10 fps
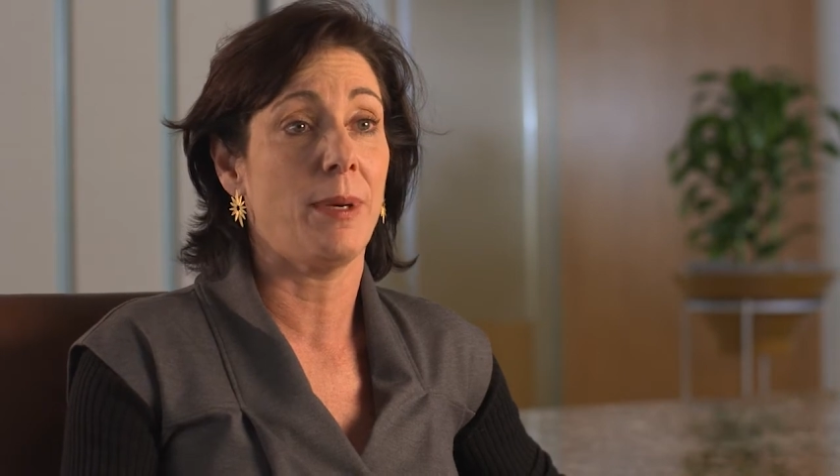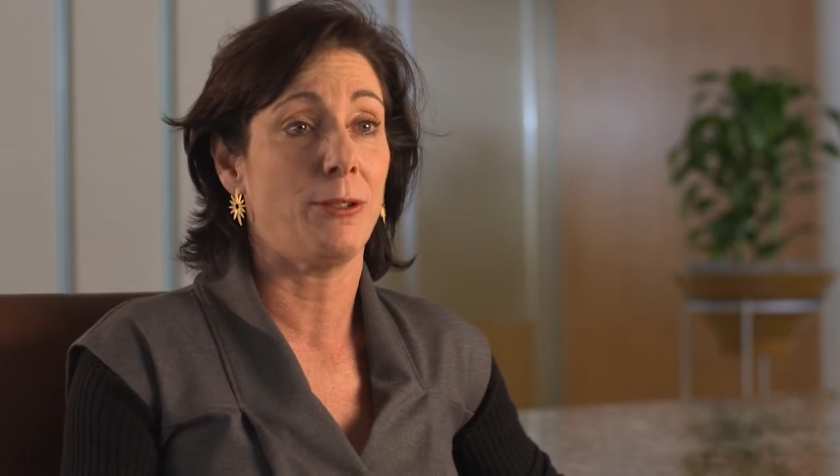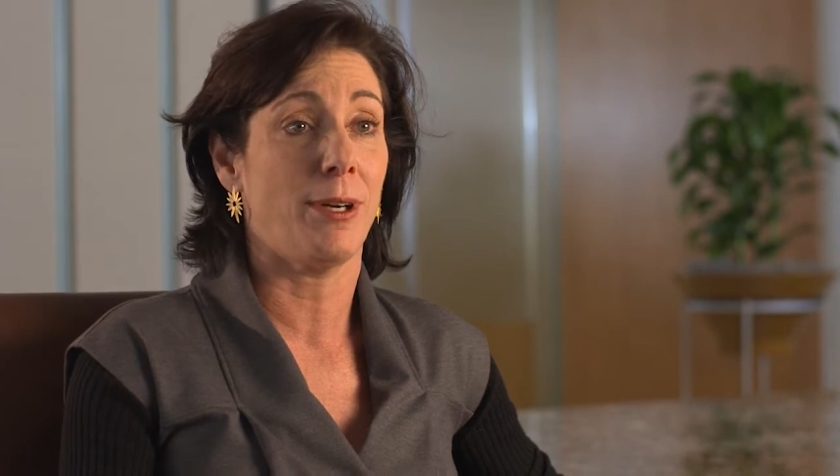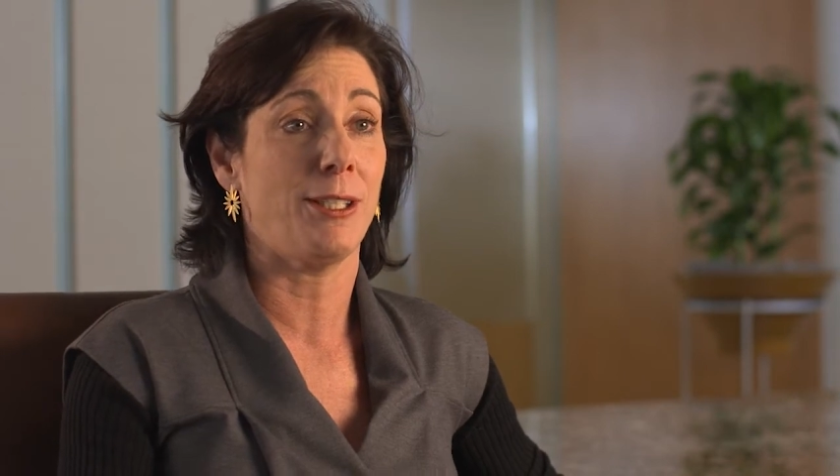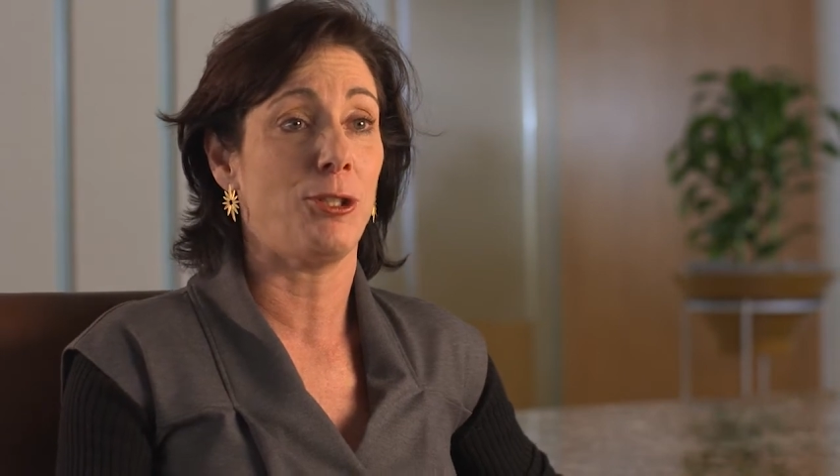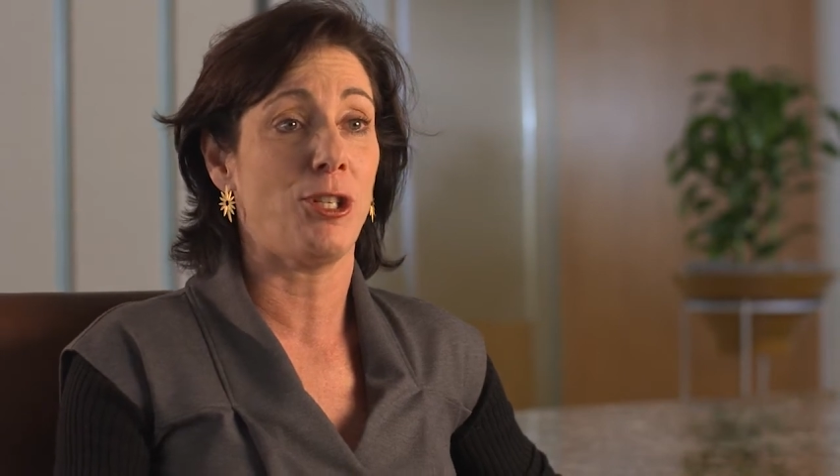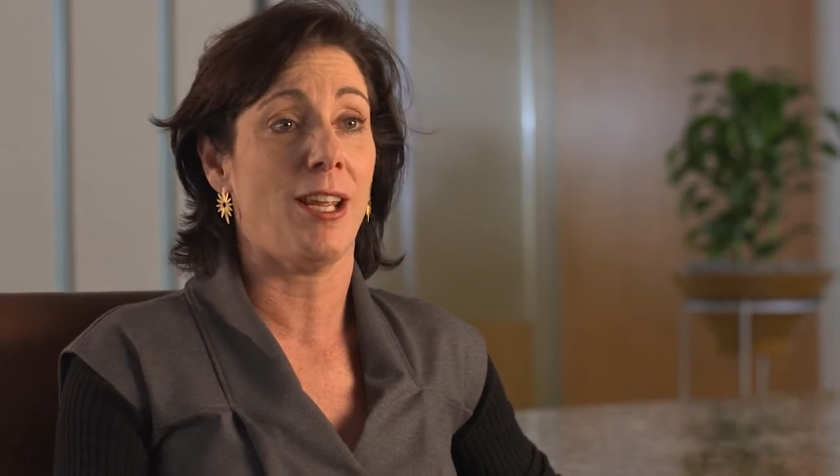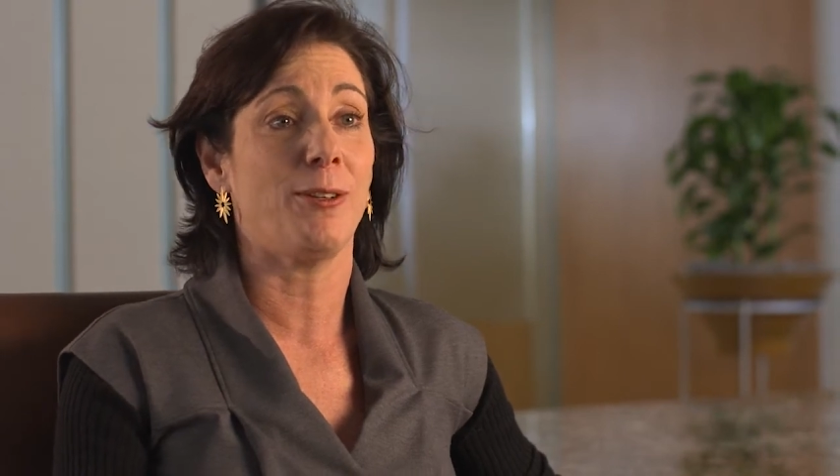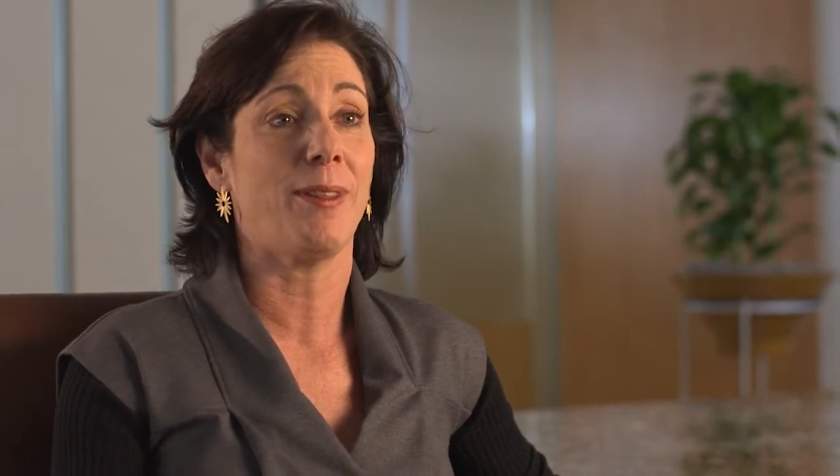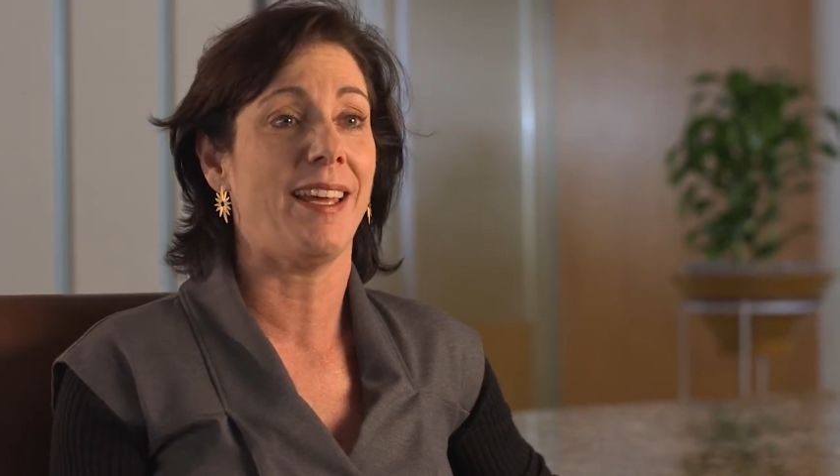I tried to
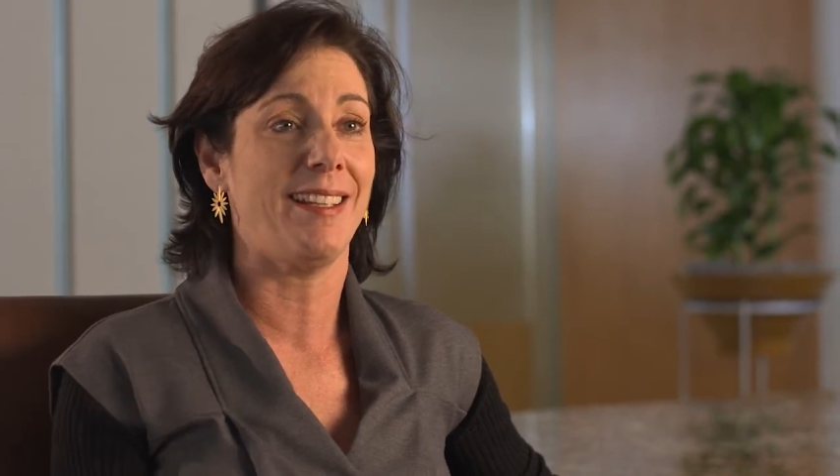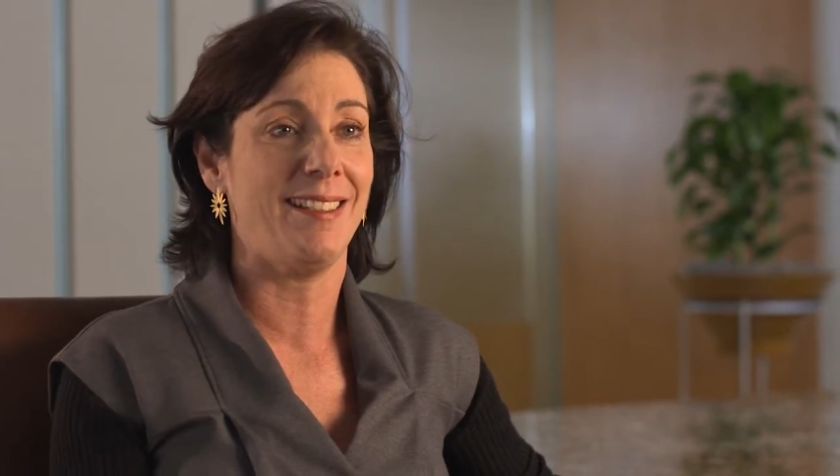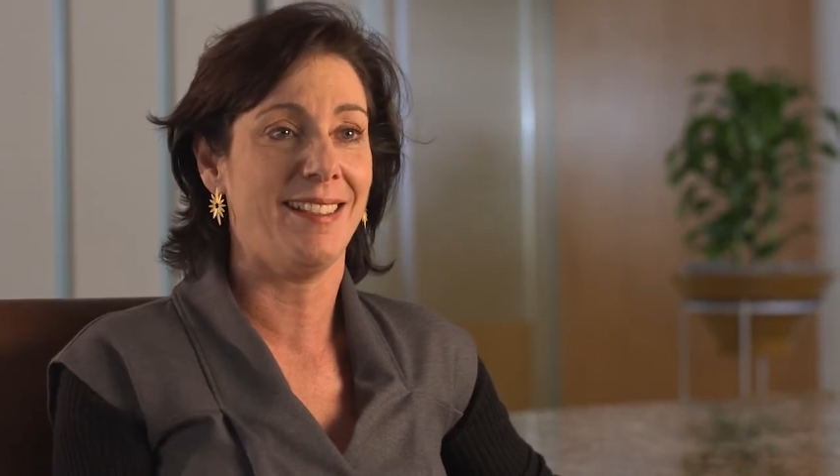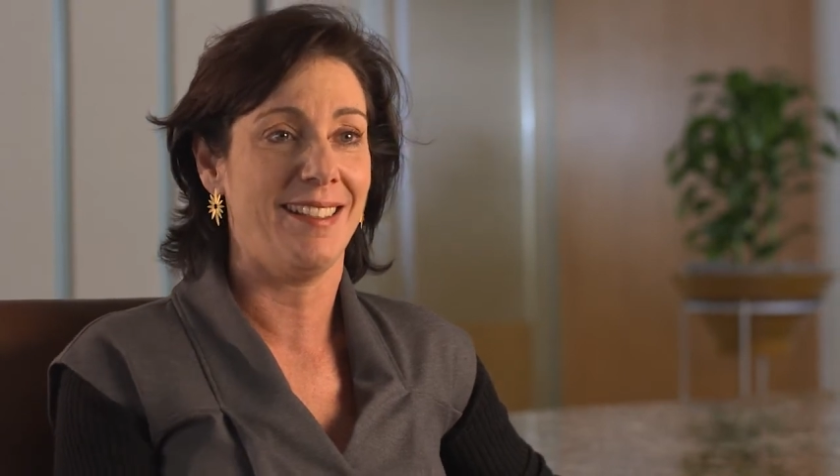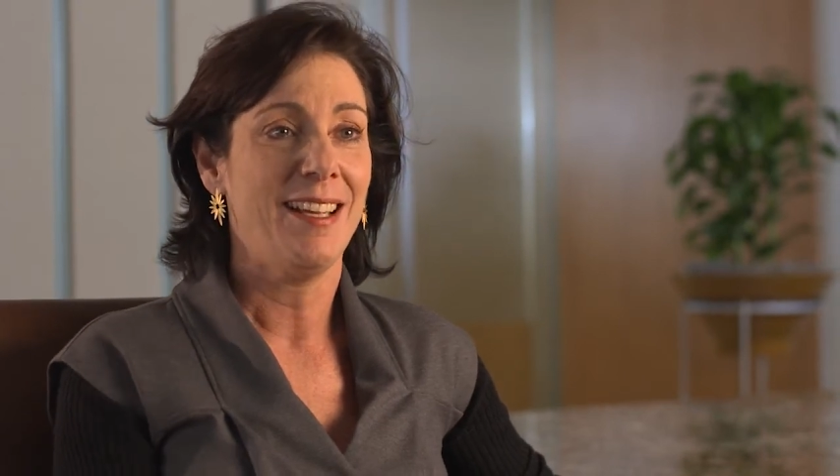channel that into